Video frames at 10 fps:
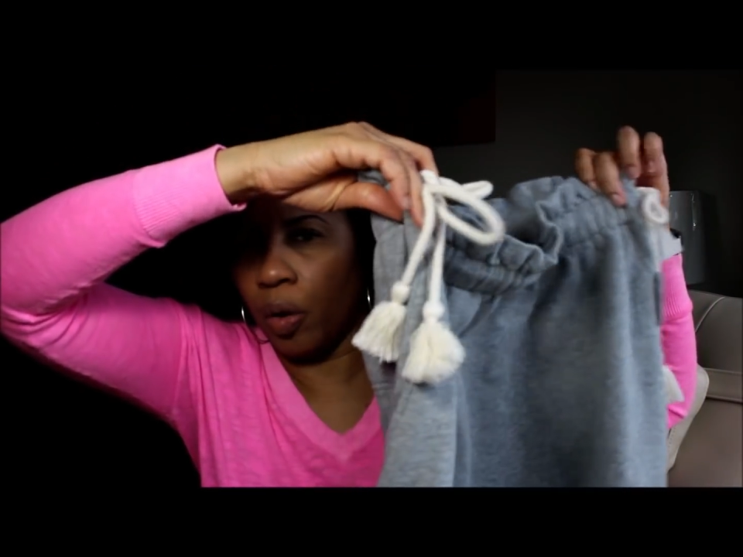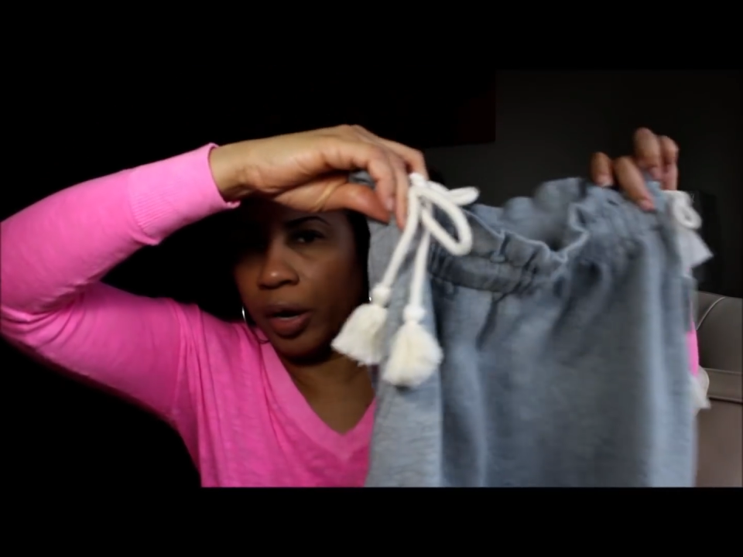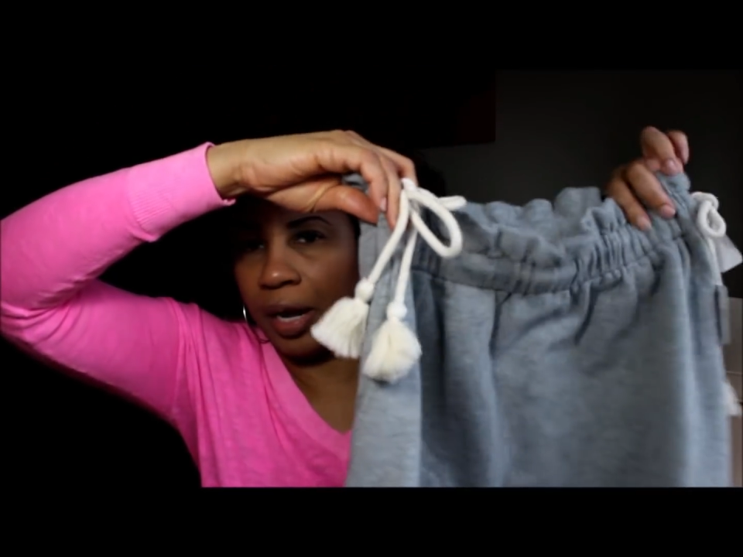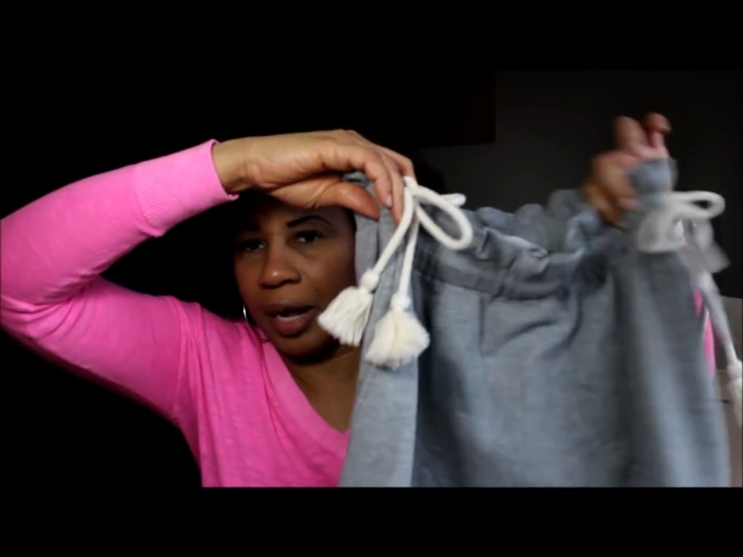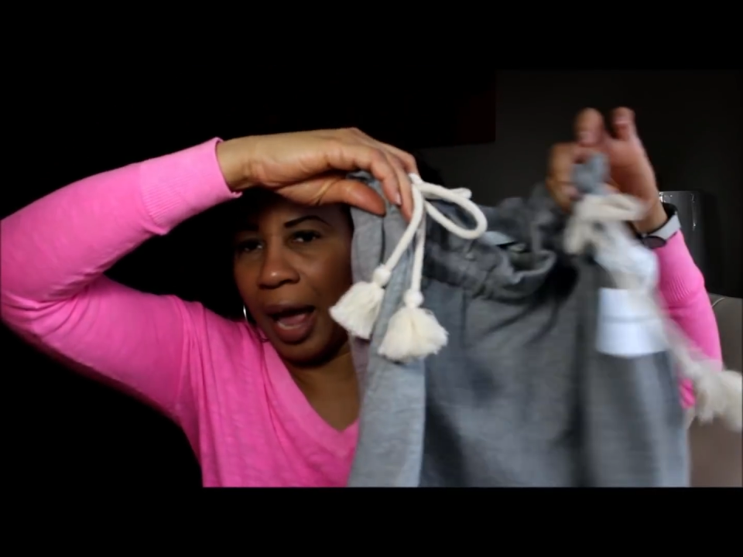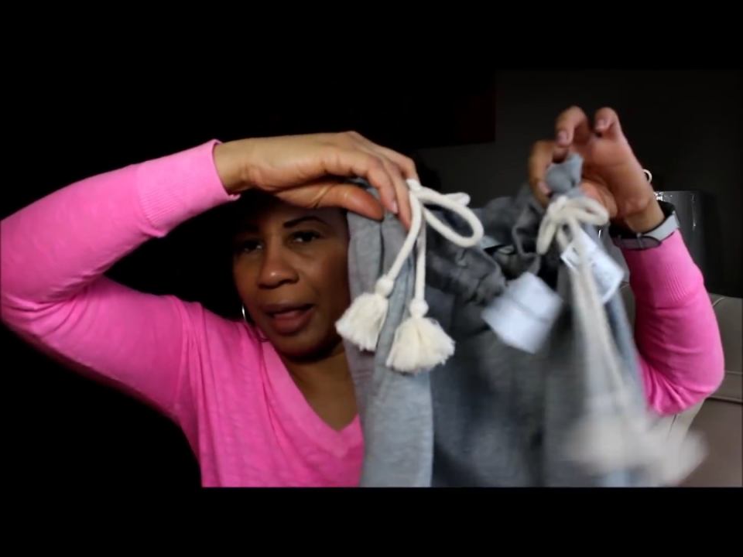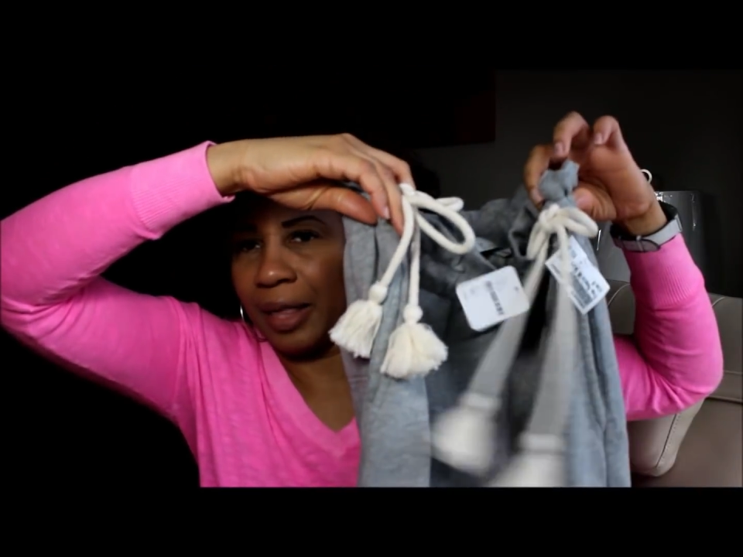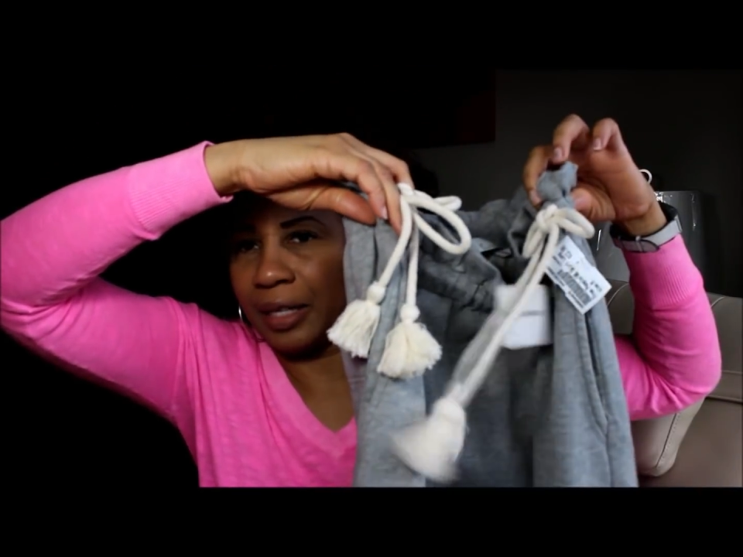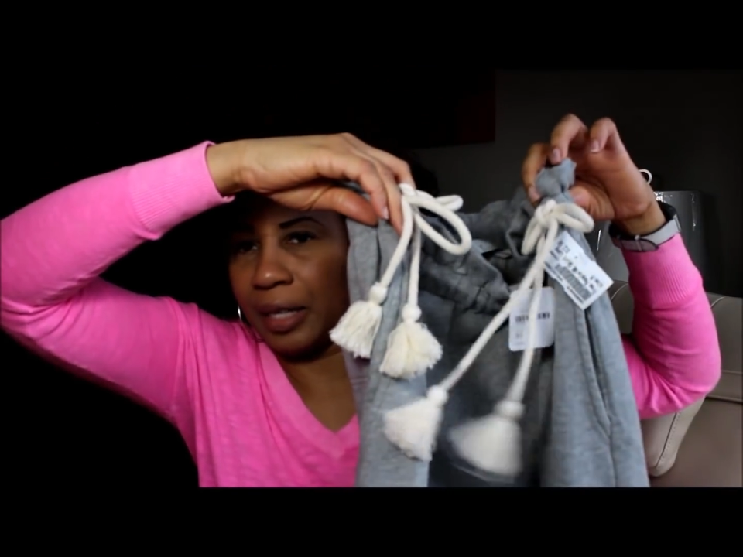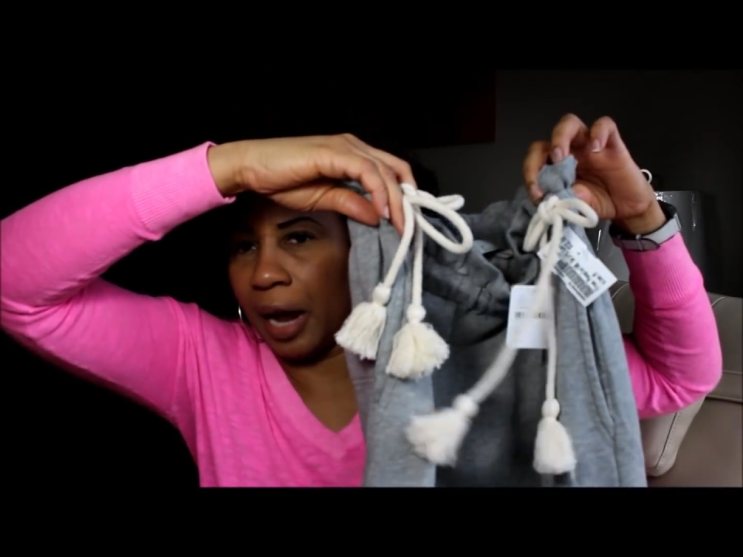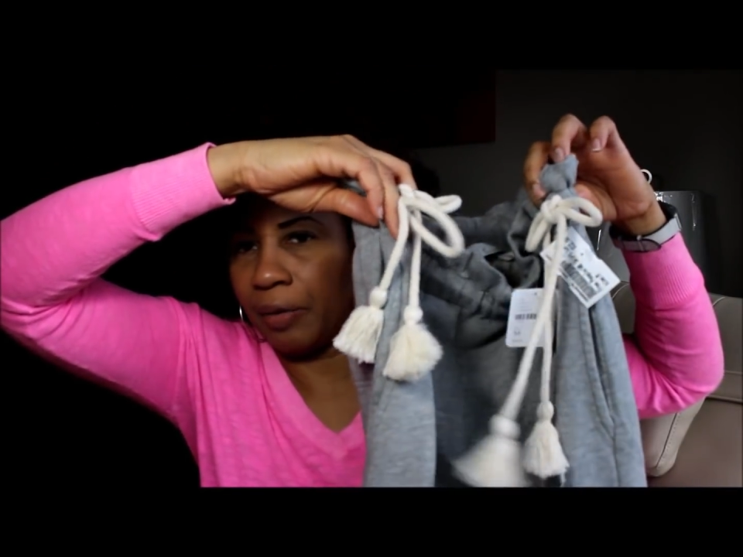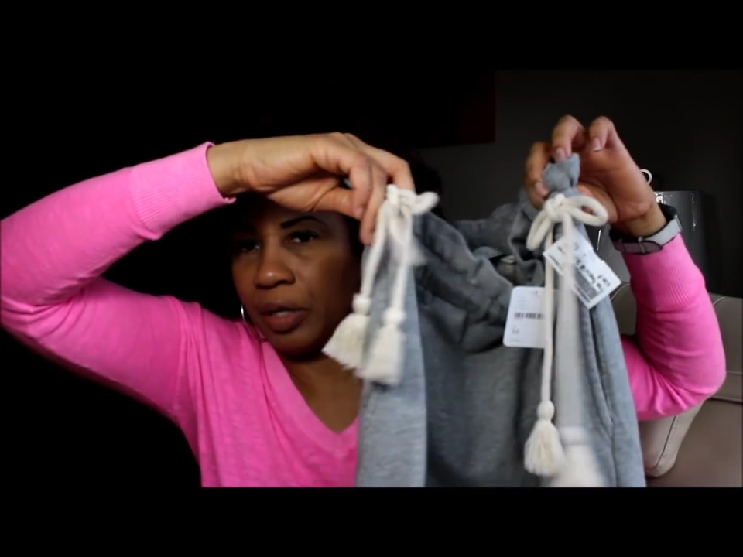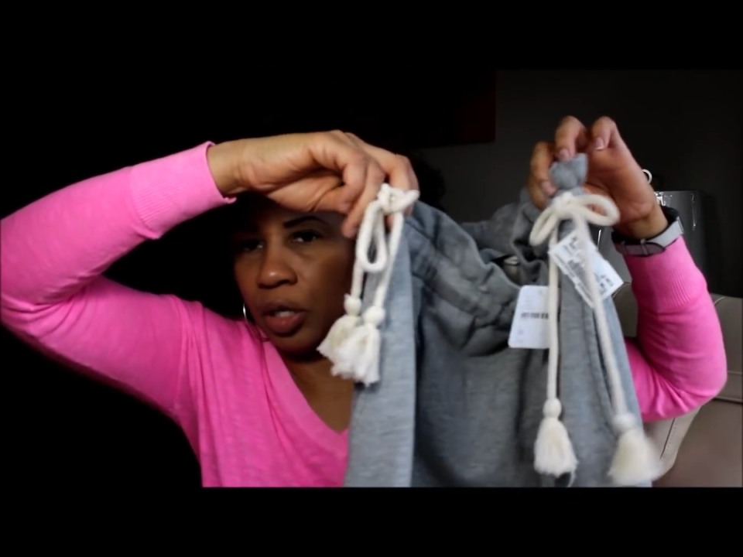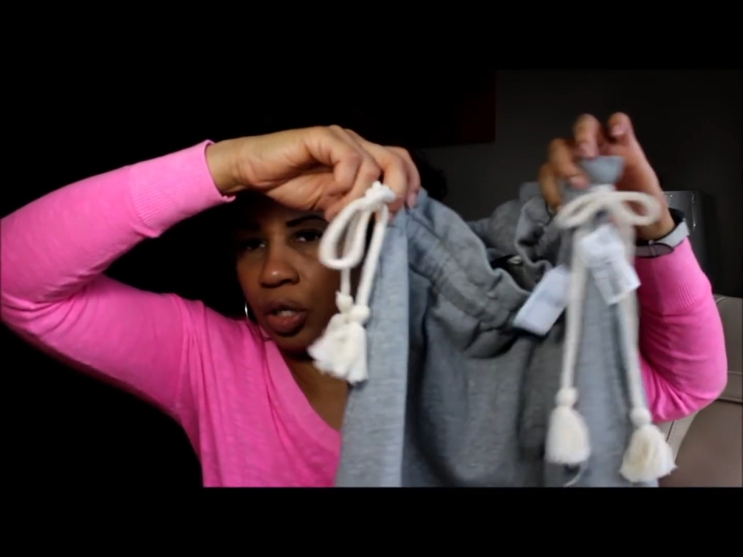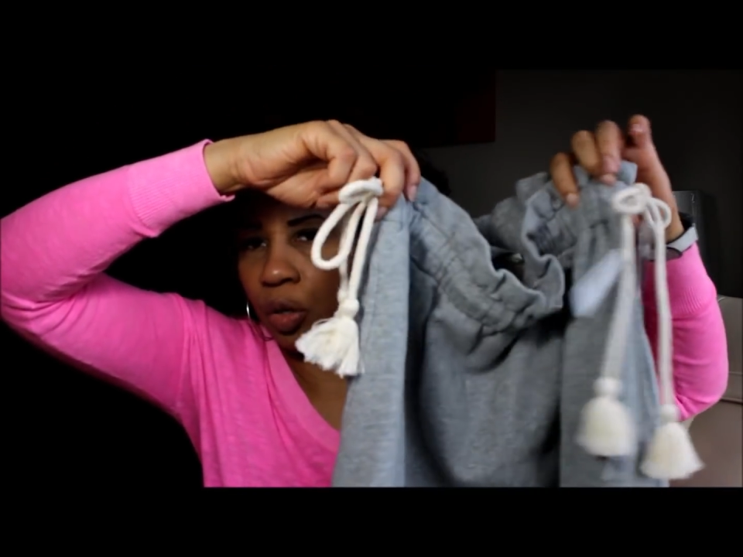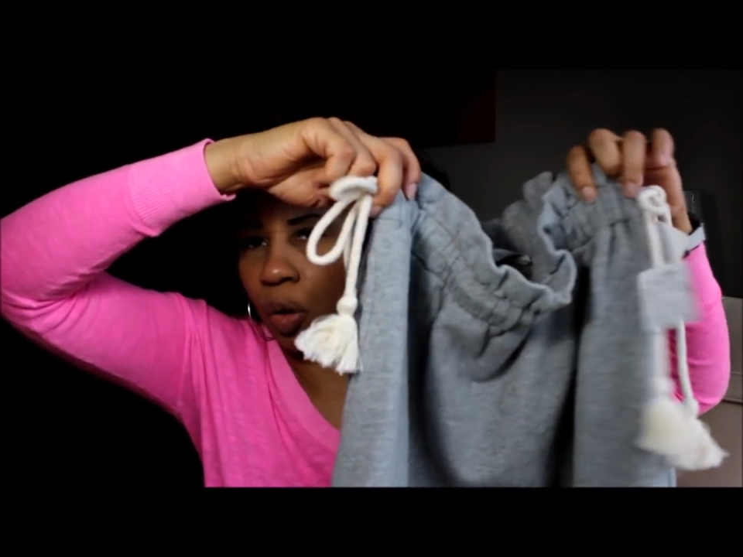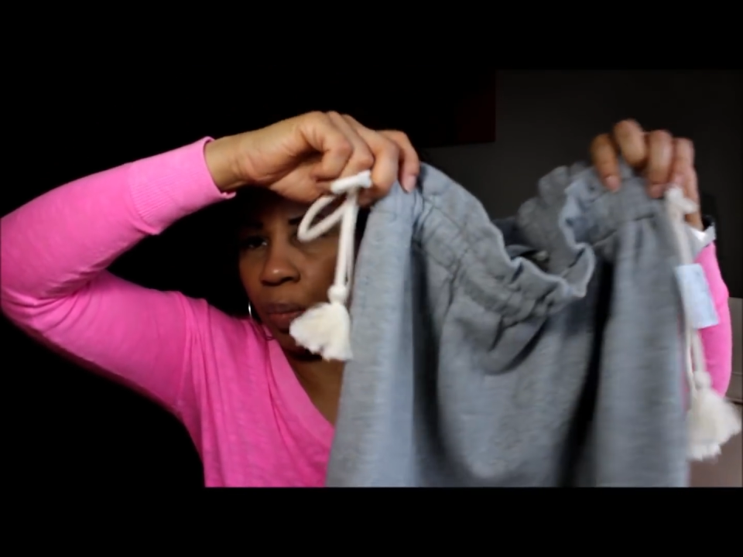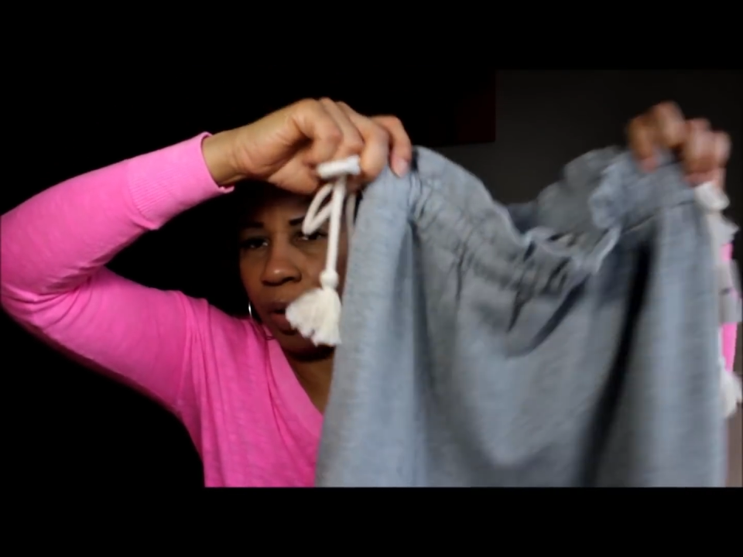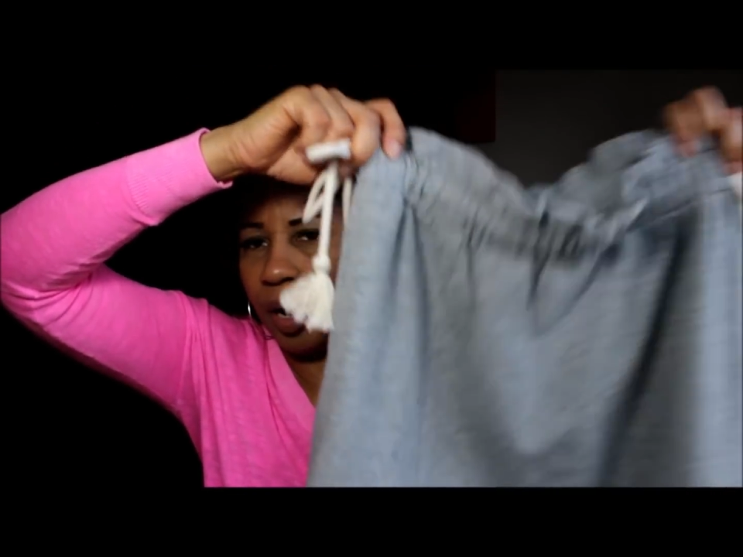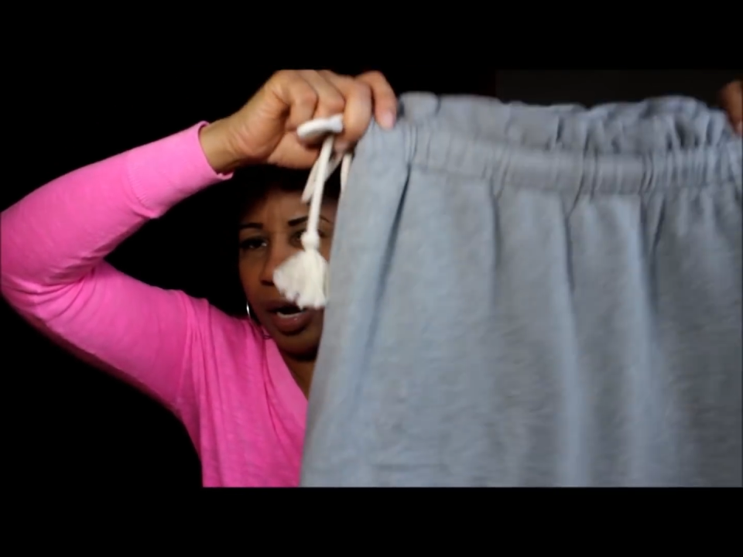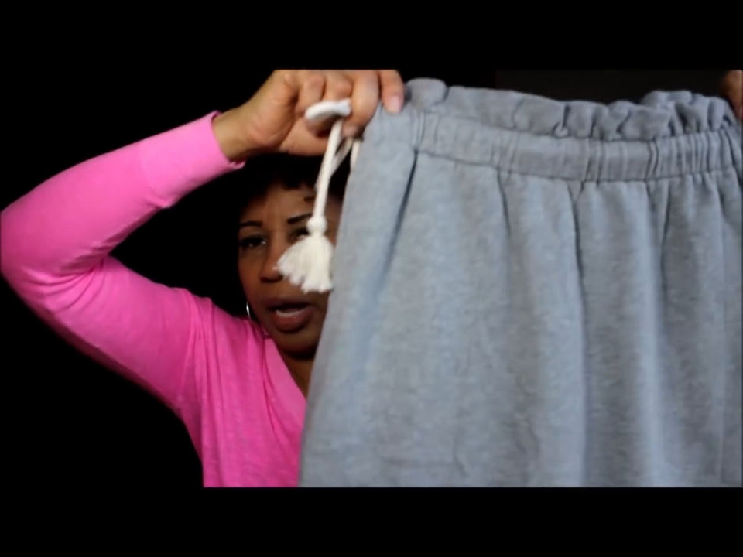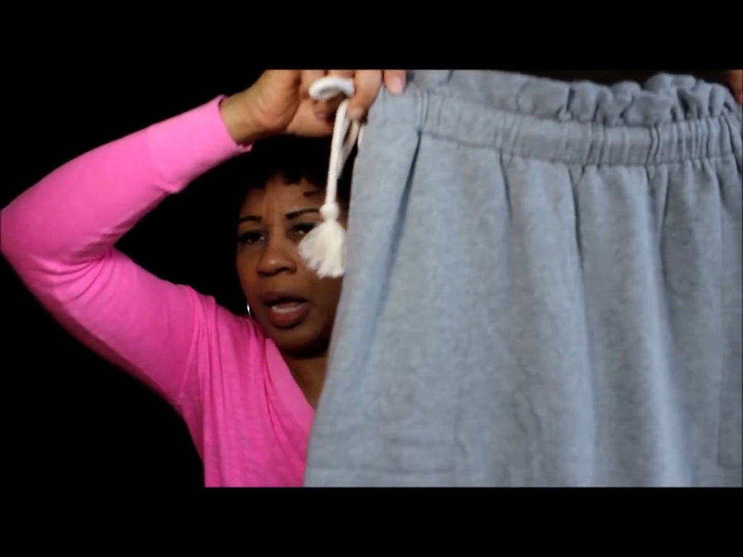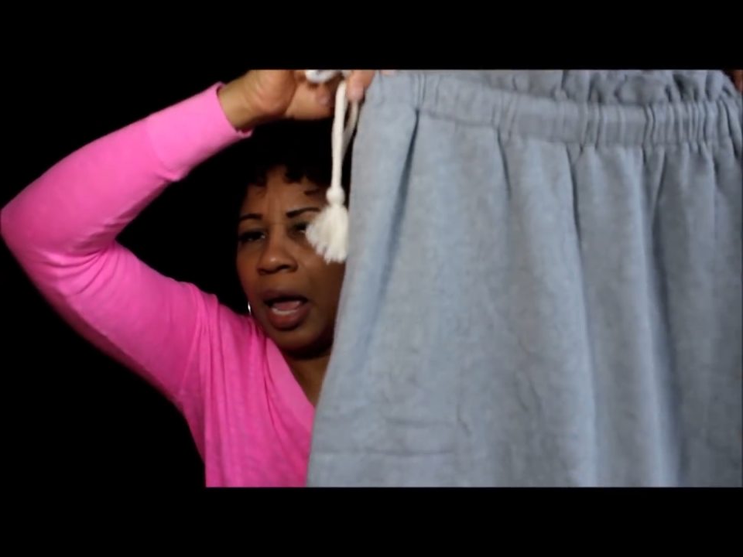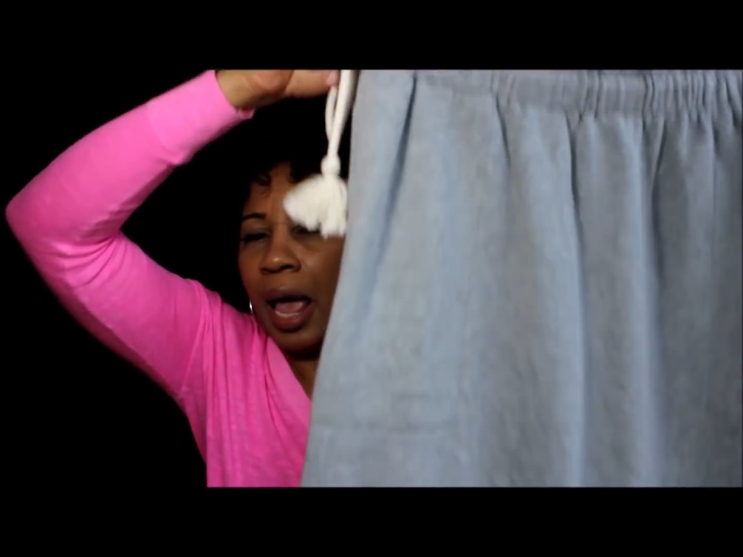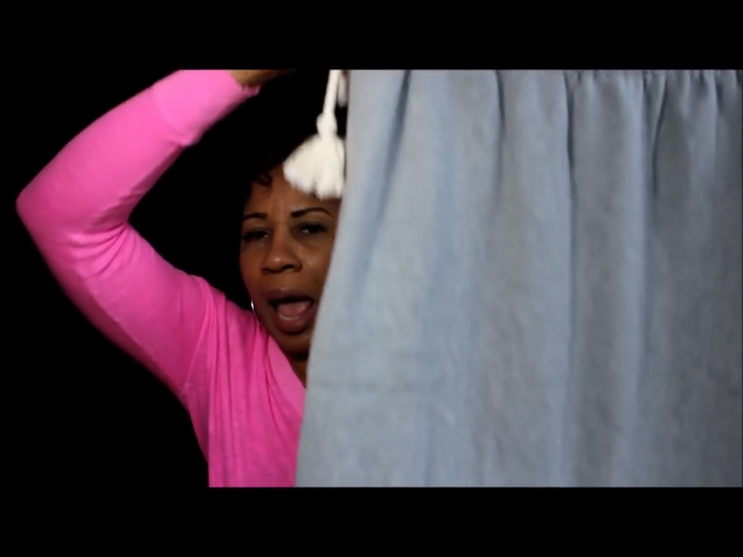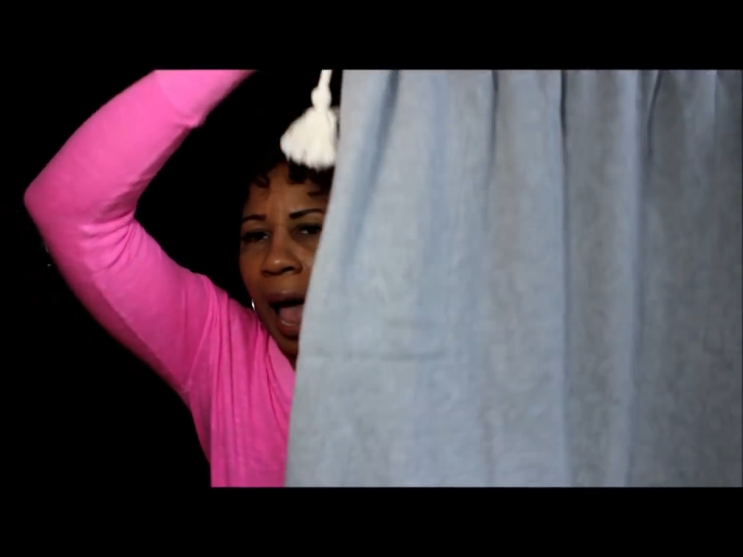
cording at the side, which is so pretty,